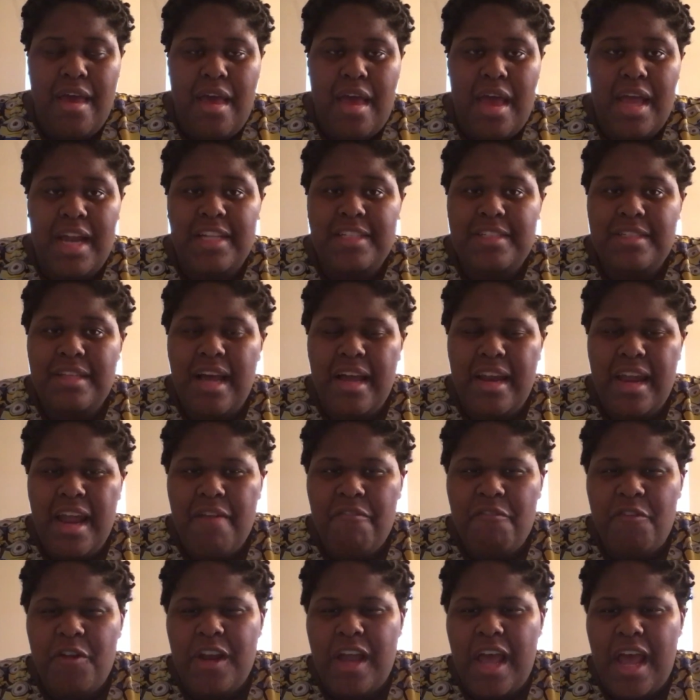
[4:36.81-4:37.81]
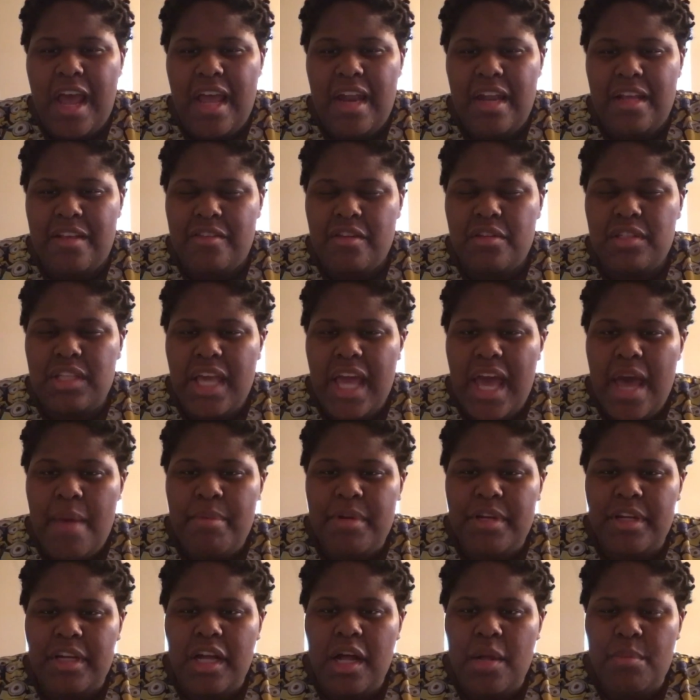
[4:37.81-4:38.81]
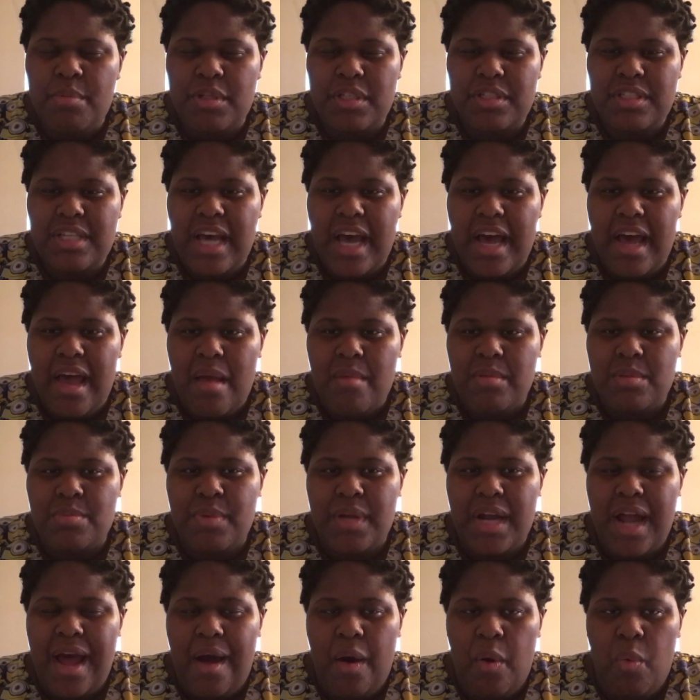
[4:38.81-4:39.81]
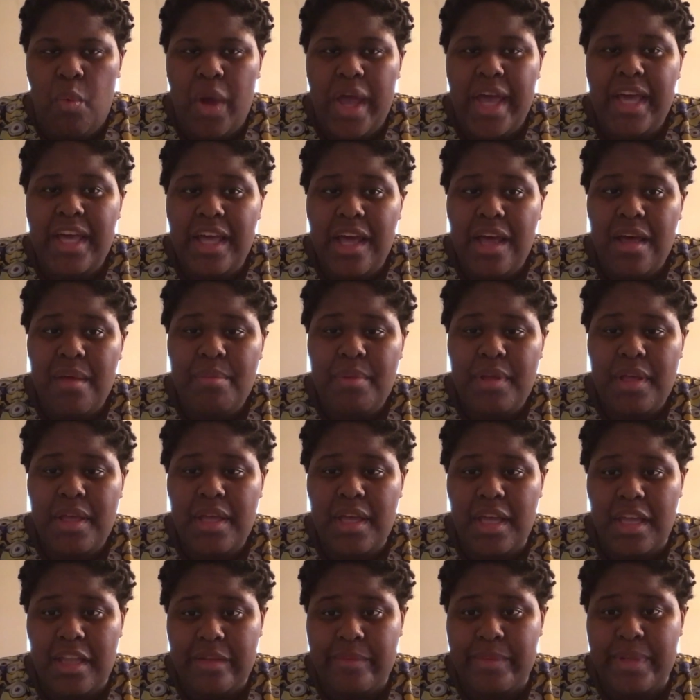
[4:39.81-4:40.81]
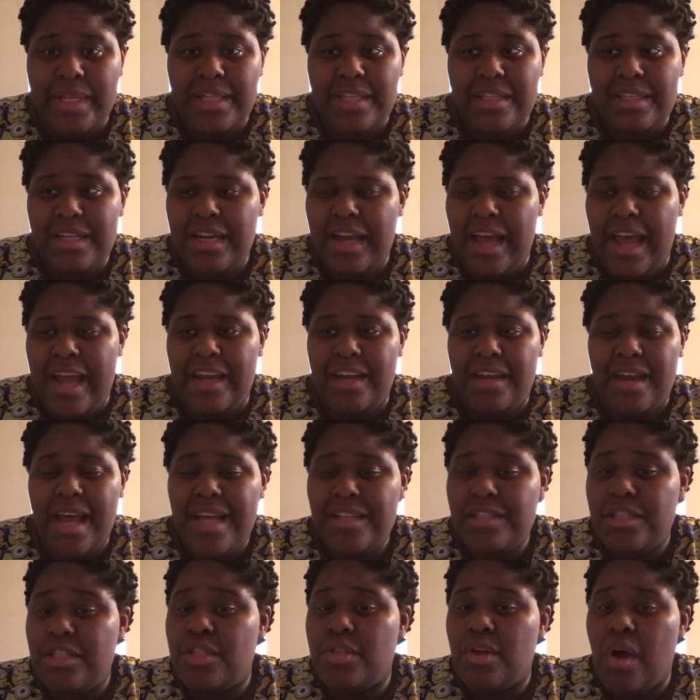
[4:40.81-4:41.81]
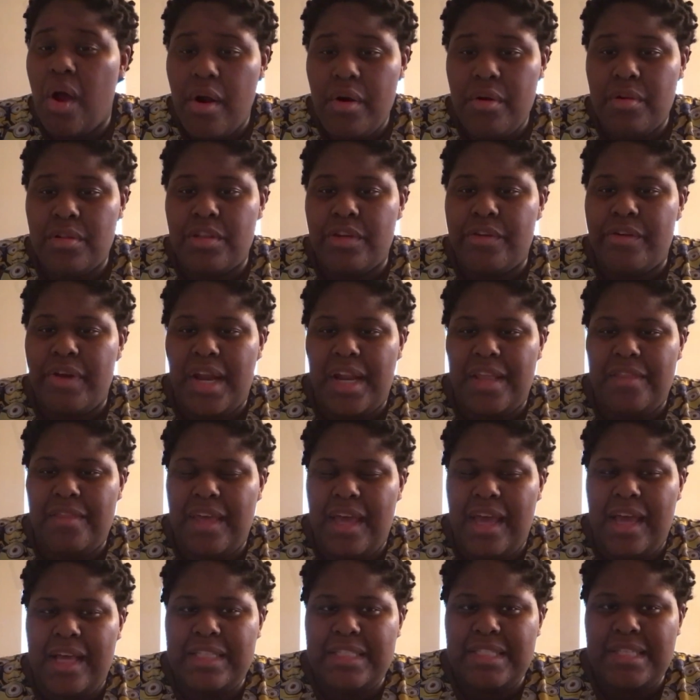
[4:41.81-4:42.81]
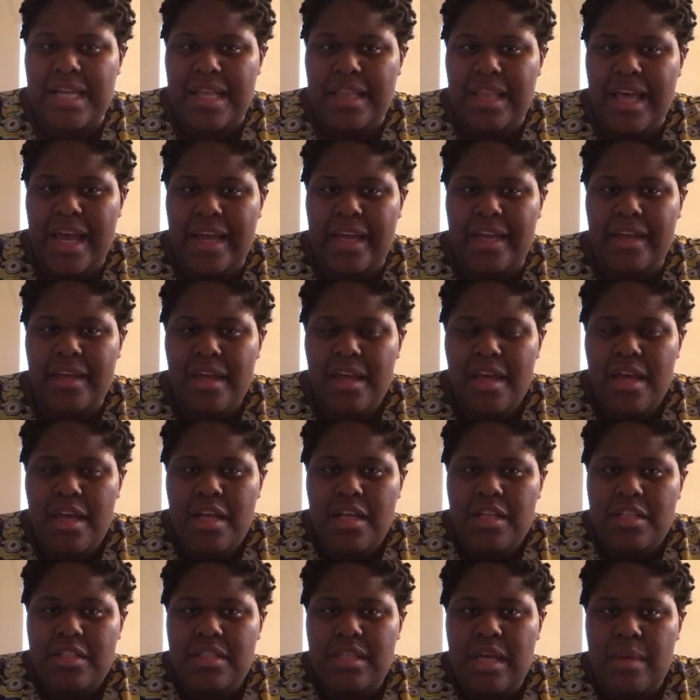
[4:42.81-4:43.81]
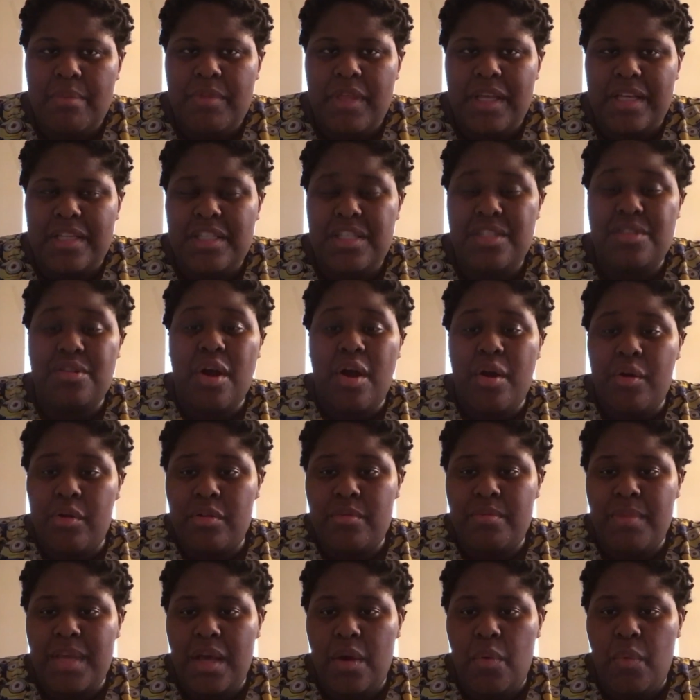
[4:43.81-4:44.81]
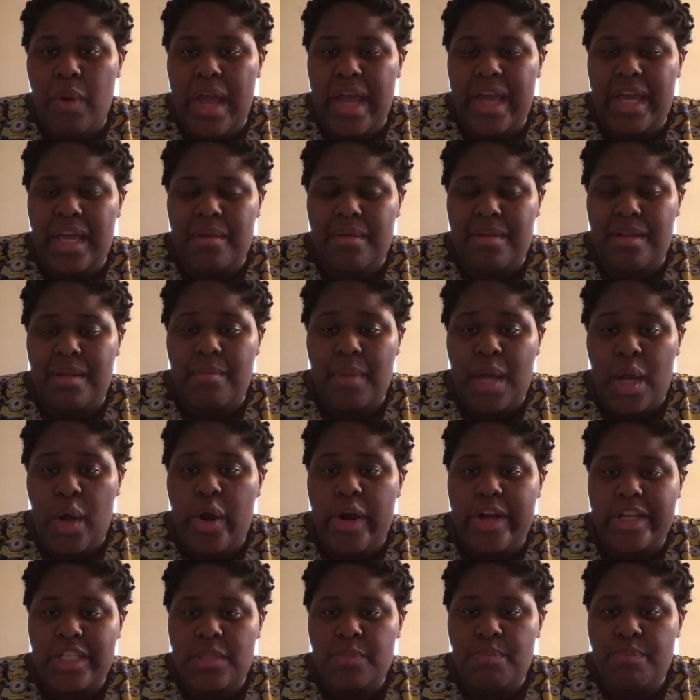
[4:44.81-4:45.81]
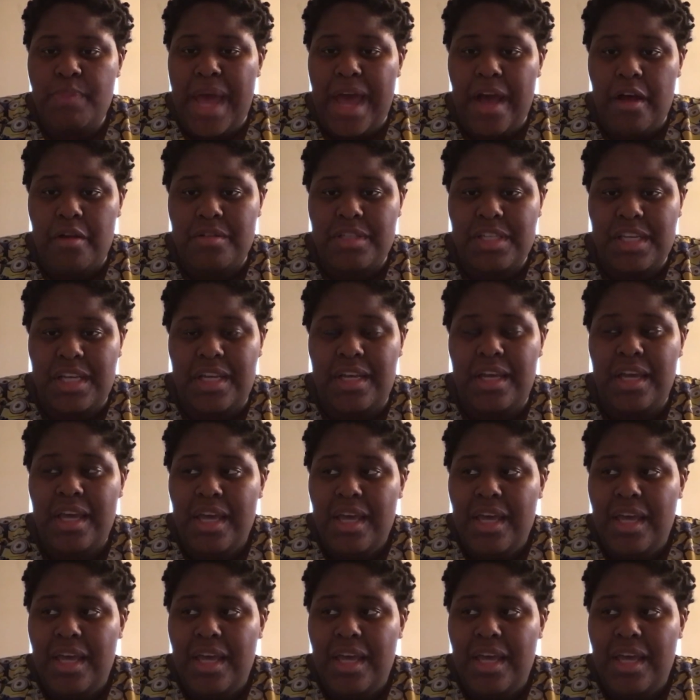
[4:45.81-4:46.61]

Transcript: And it's not every night, it's only happened a couple of times, but I'll wake up in the middle of the night, not startled or anything. It's not like something startled me awake and then my heart's pounding.